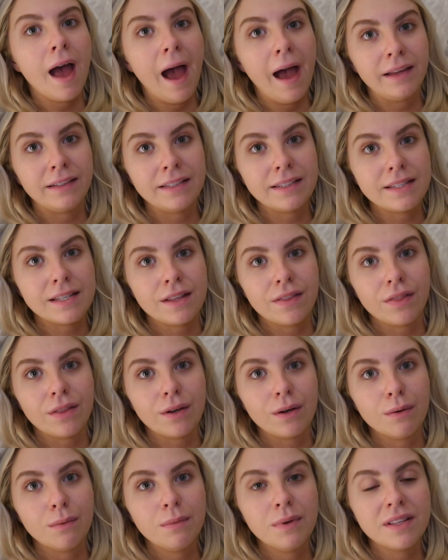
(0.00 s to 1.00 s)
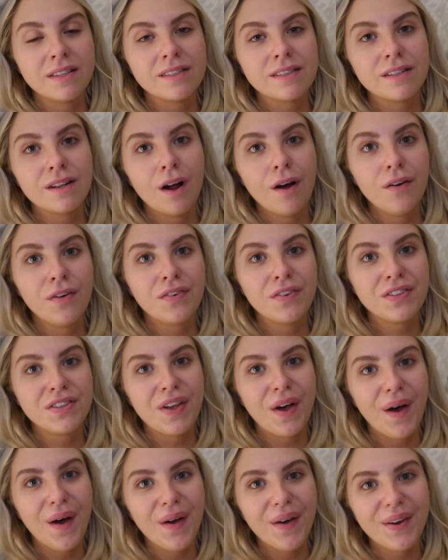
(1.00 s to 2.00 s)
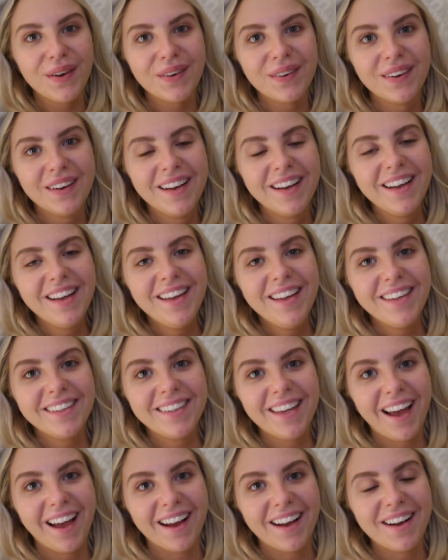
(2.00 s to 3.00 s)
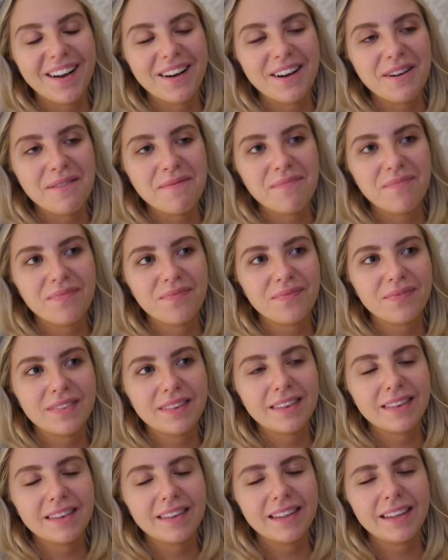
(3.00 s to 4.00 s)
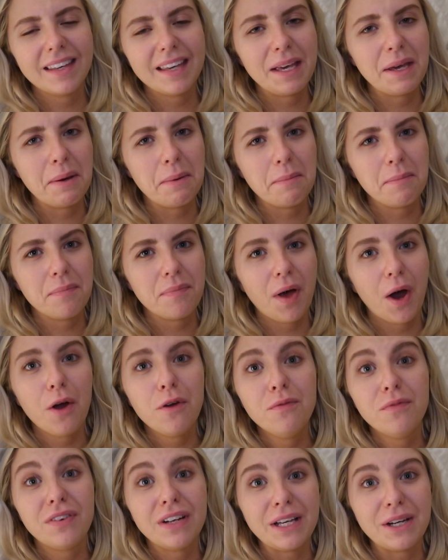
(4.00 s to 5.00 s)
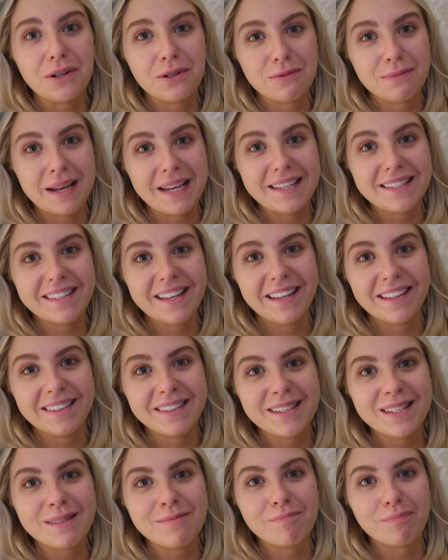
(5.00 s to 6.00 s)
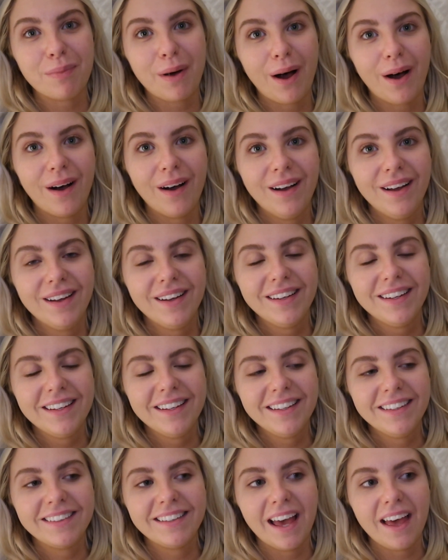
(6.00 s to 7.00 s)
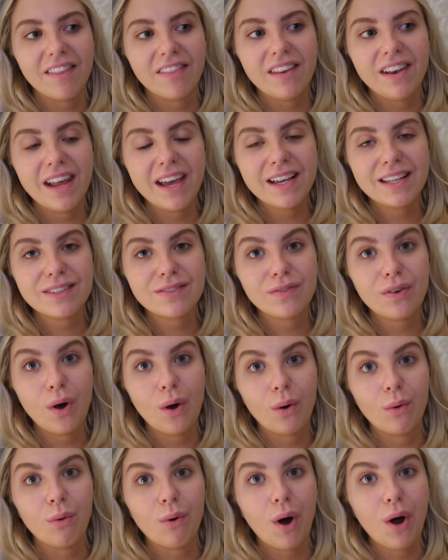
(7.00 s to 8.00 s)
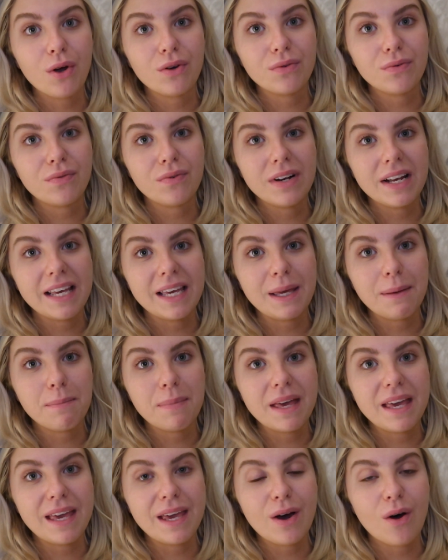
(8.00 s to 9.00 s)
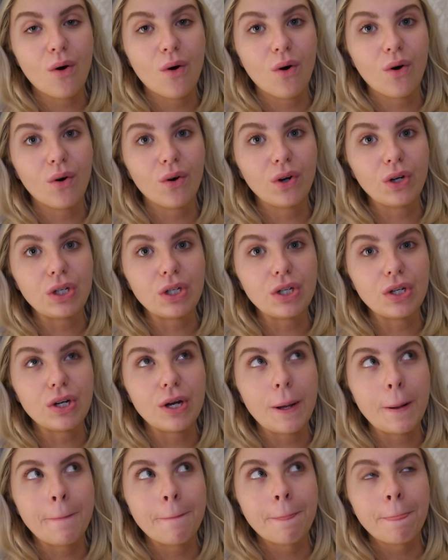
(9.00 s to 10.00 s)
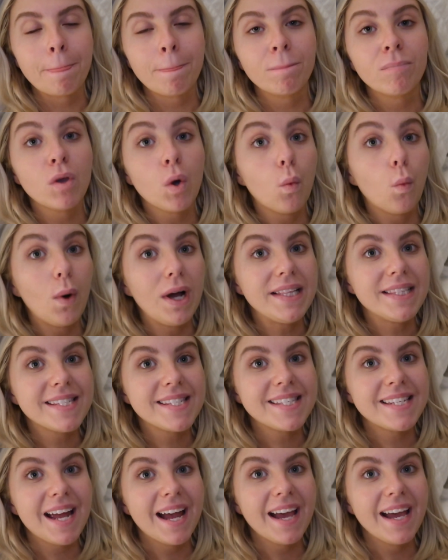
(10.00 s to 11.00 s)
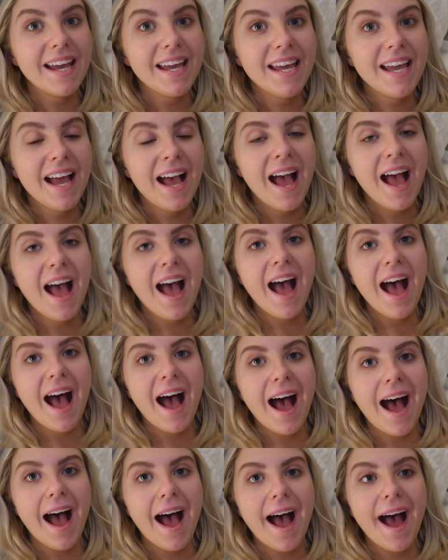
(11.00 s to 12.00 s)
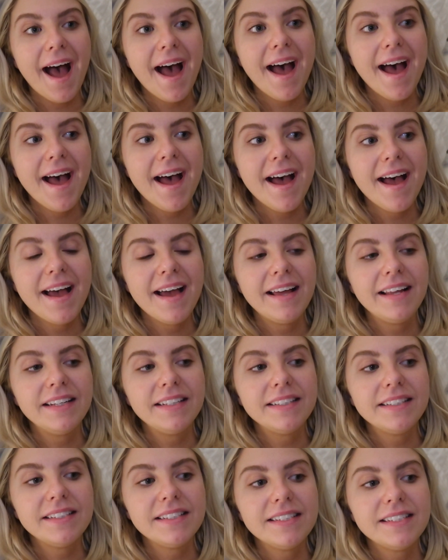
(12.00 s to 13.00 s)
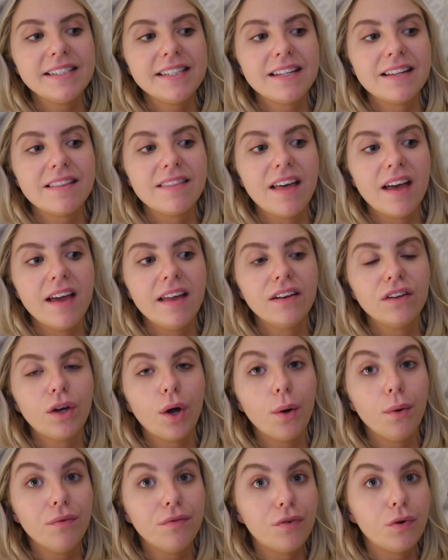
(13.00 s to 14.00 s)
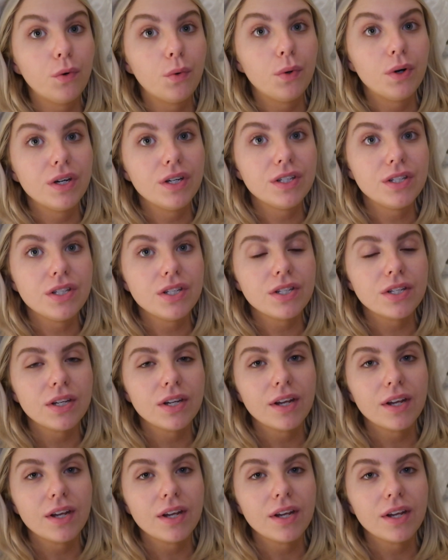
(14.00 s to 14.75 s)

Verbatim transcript: editing them and stuff. So yeah, um, it hopefully it all makes sense, but yeah, the next vlog will hopefully be on Wednesday, and then going forward